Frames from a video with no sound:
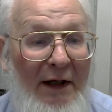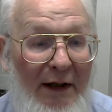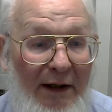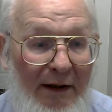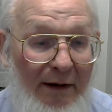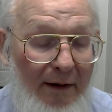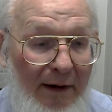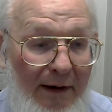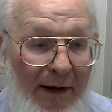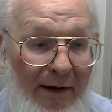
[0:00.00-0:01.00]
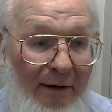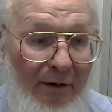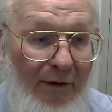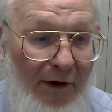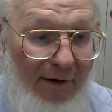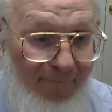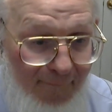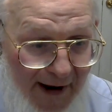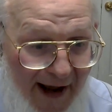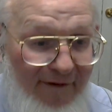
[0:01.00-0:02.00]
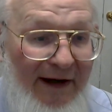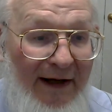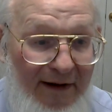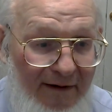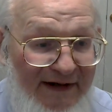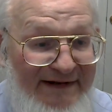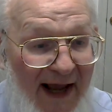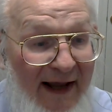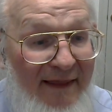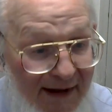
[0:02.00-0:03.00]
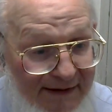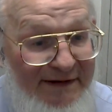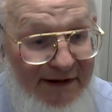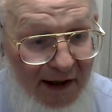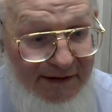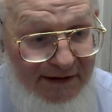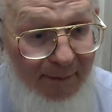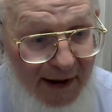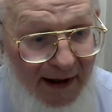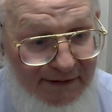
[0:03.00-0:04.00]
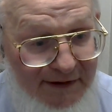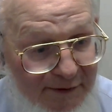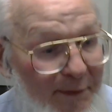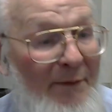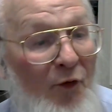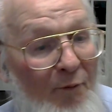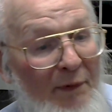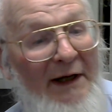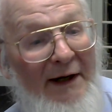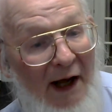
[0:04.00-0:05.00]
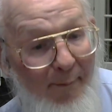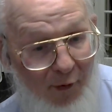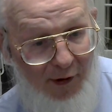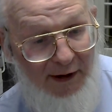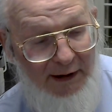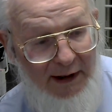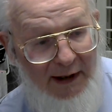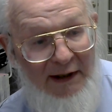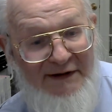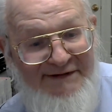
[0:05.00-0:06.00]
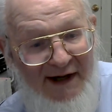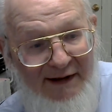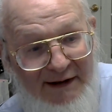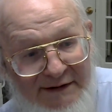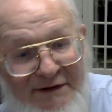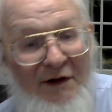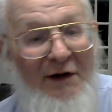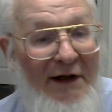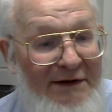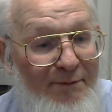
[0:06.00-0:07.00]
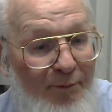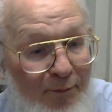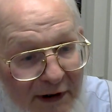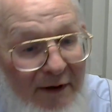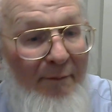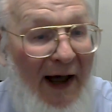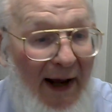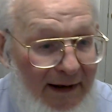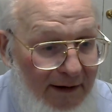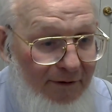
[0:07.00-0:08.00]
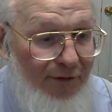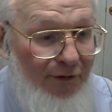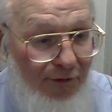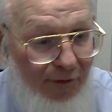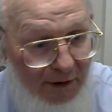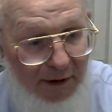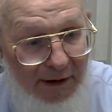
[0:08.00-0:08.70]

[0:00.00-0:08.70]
in they're advocating this, and then in some cases people picking up on it, is that it's bringing back into